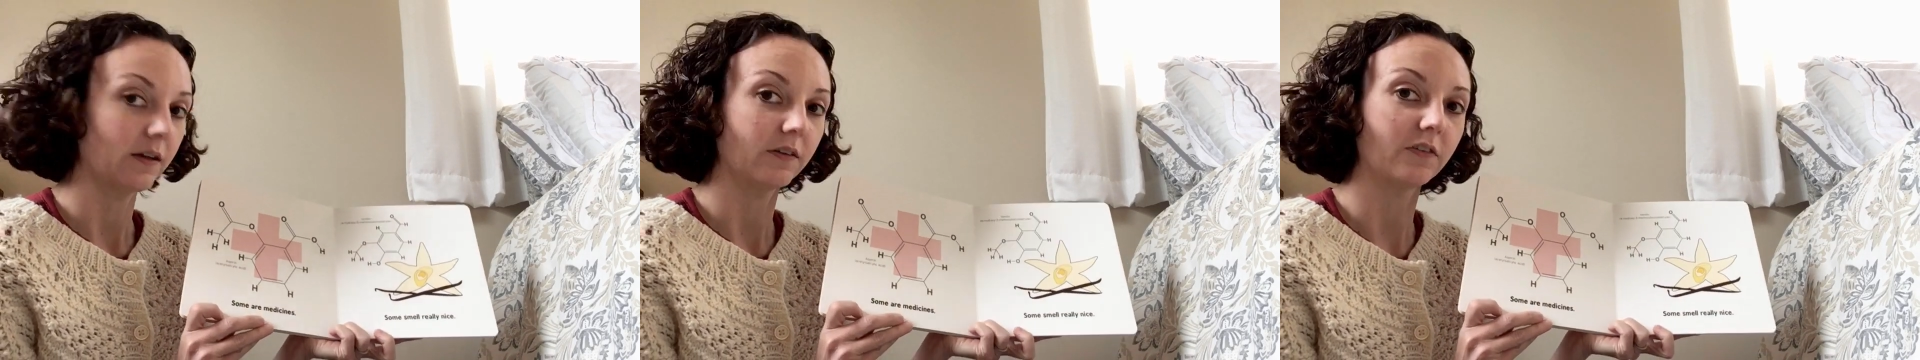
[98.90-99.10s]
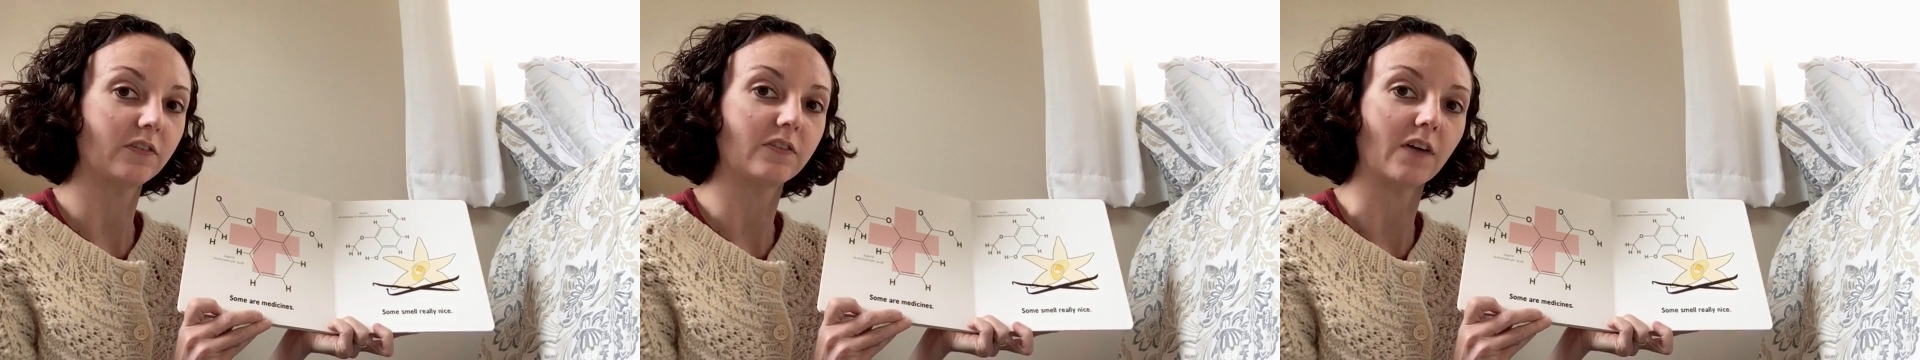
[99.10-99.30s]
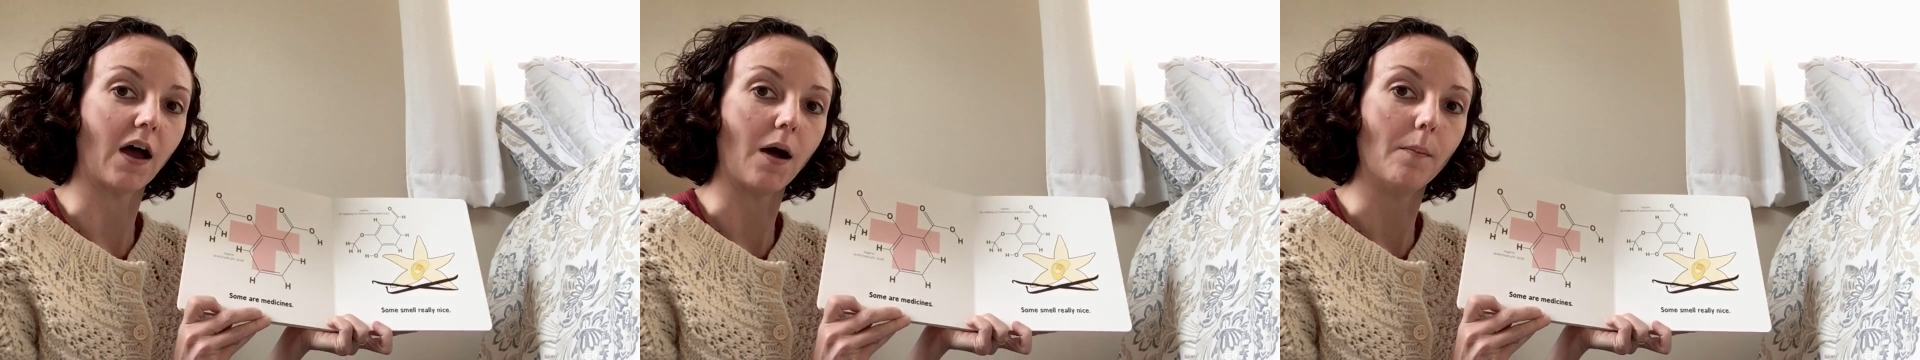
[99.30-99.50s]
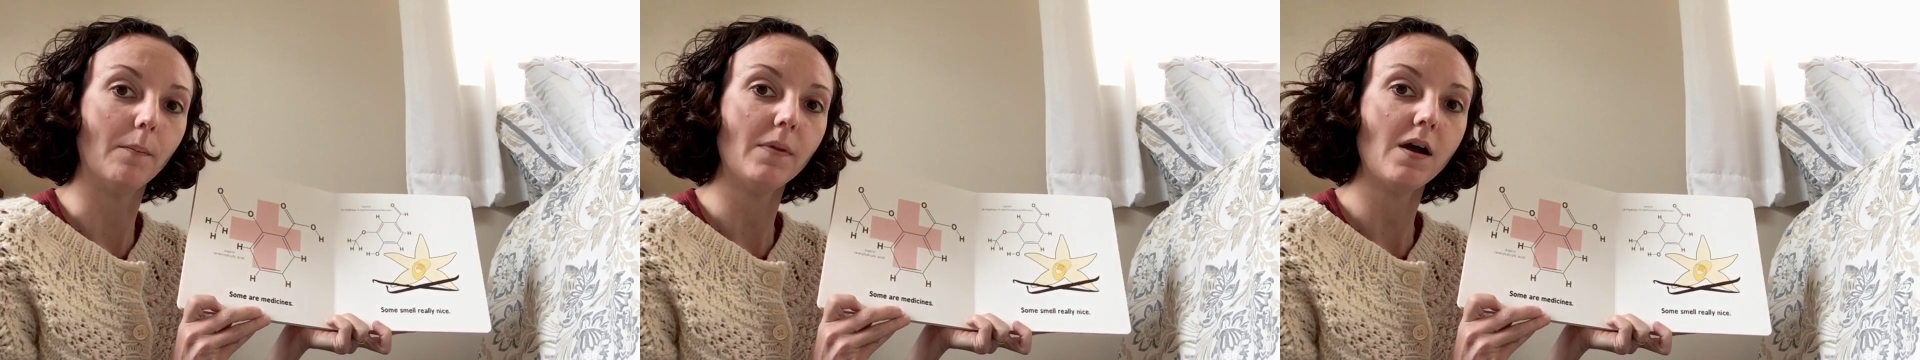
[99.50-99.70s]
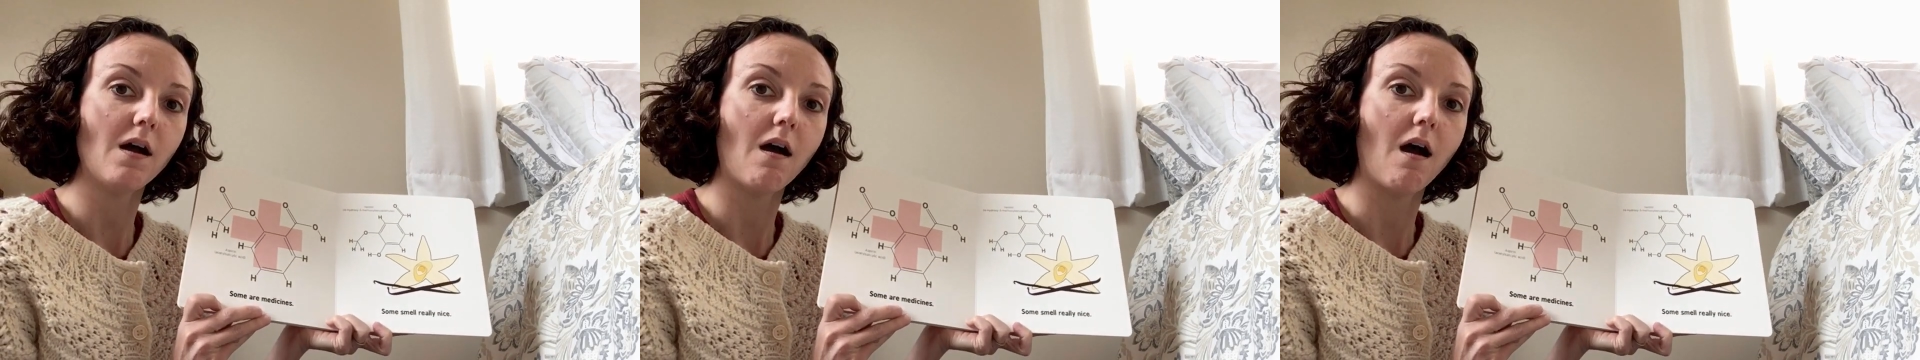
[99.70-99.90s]

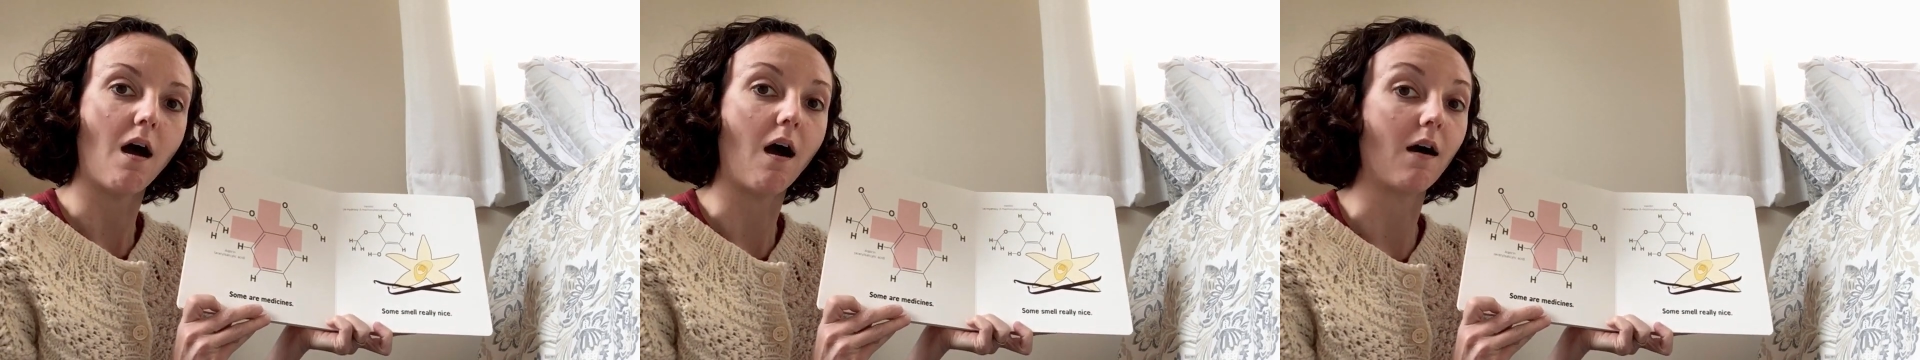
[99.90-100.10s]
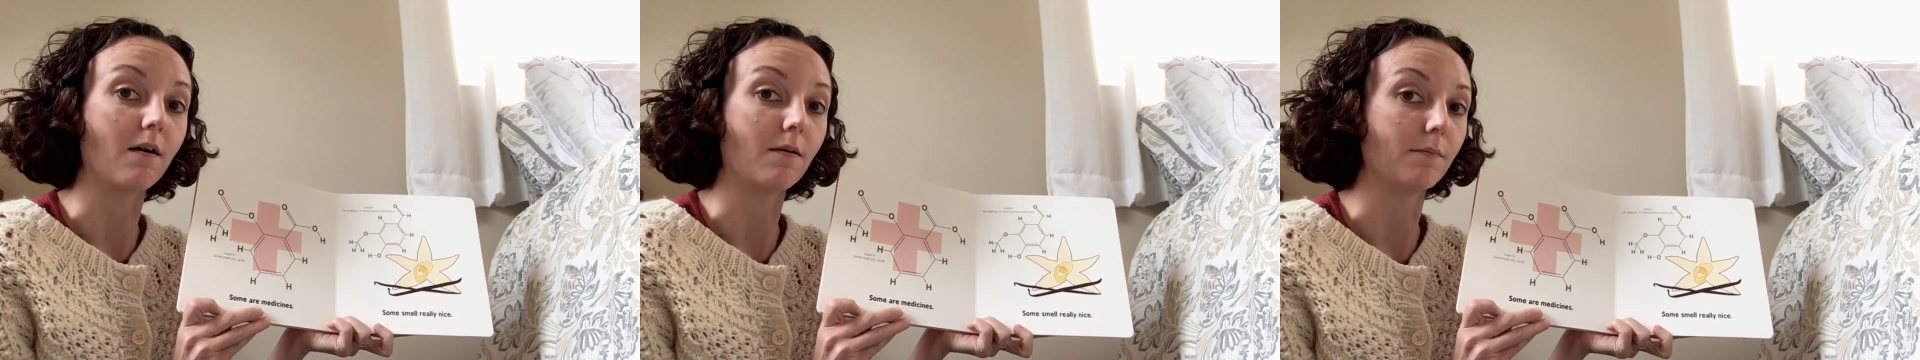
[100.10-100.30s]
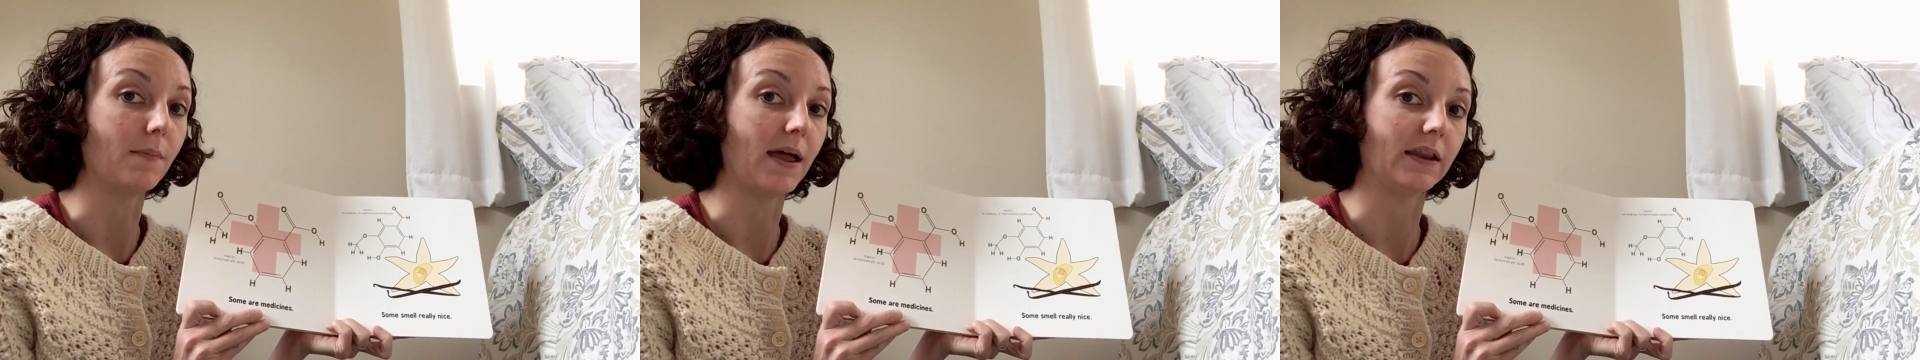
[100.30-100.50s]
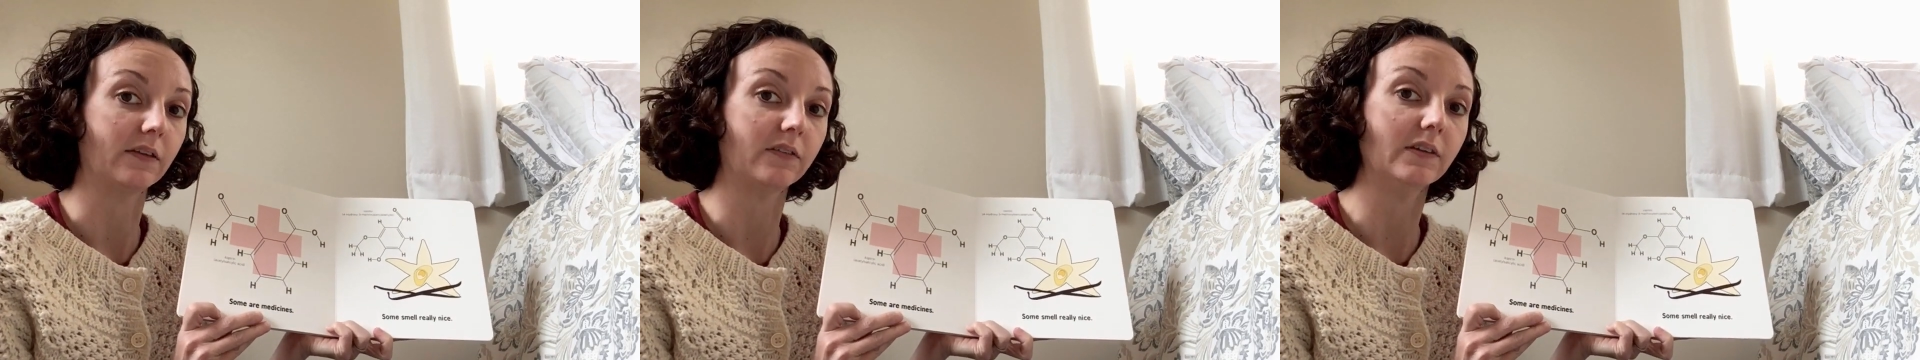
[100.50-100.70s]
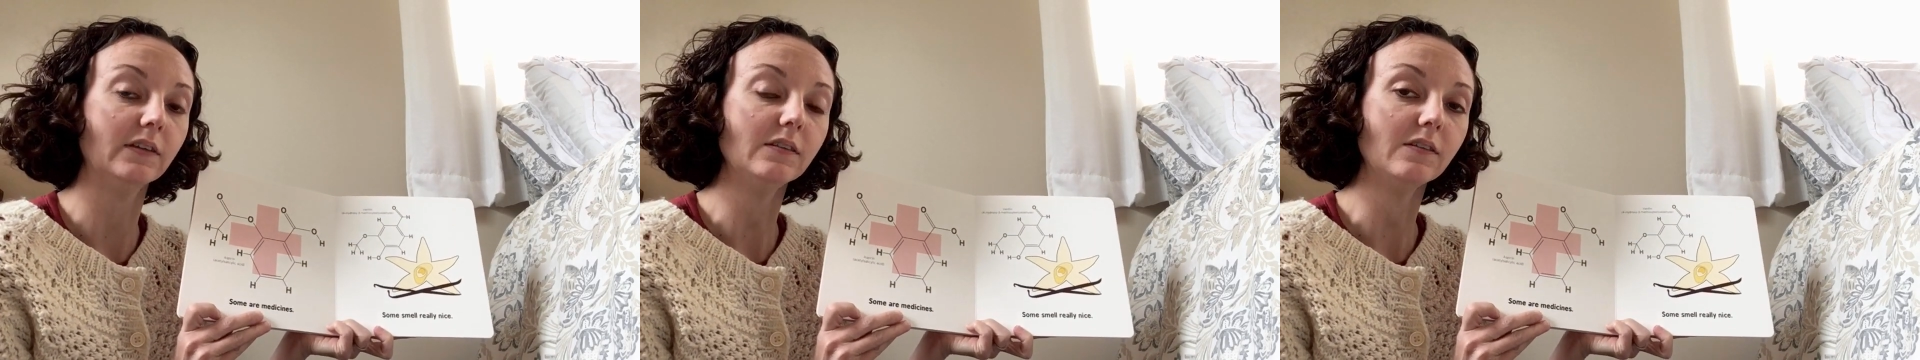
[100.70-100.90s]
Some are
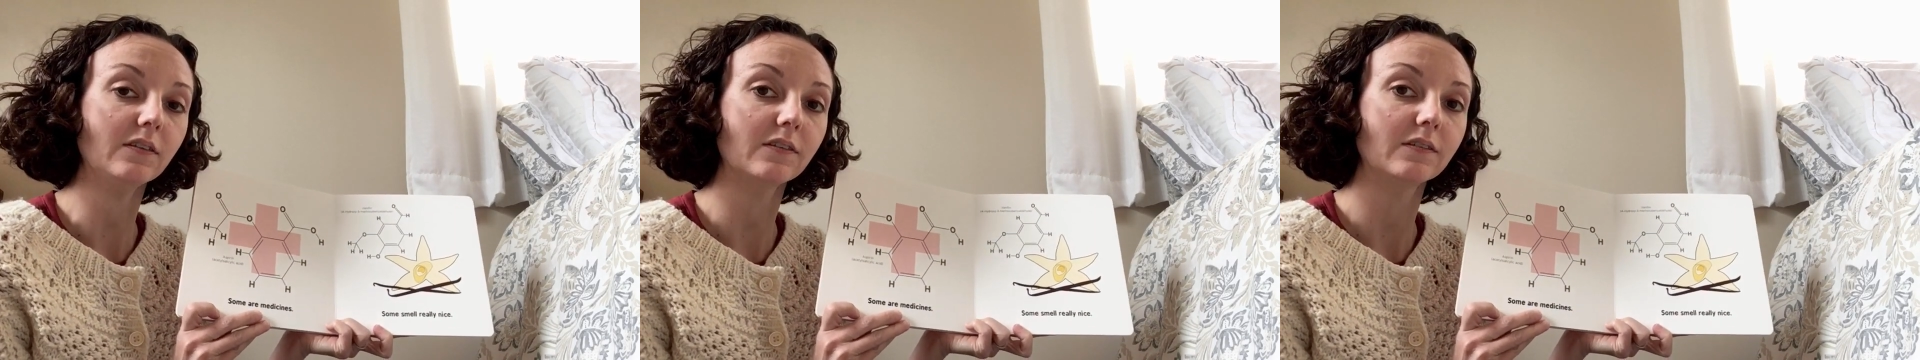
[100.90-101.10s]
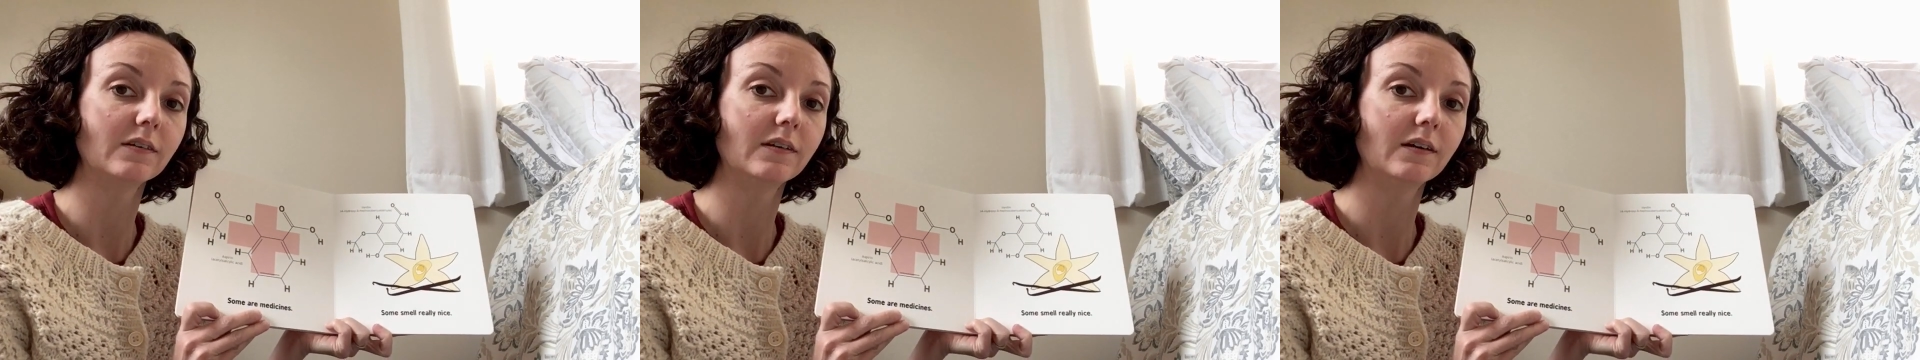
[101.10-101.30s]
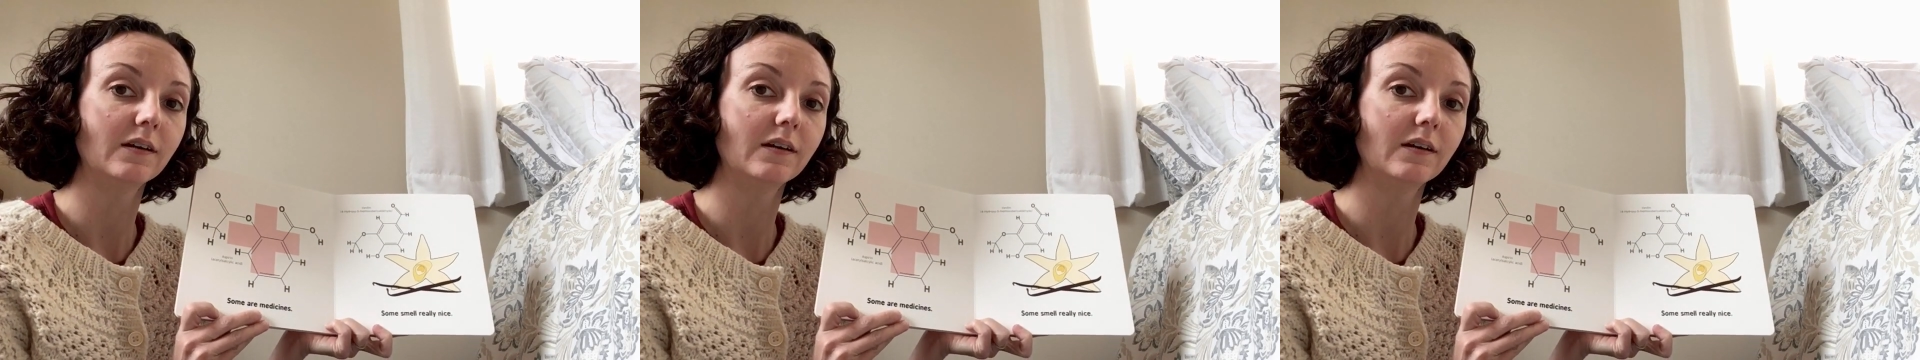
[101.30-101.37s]
medicines.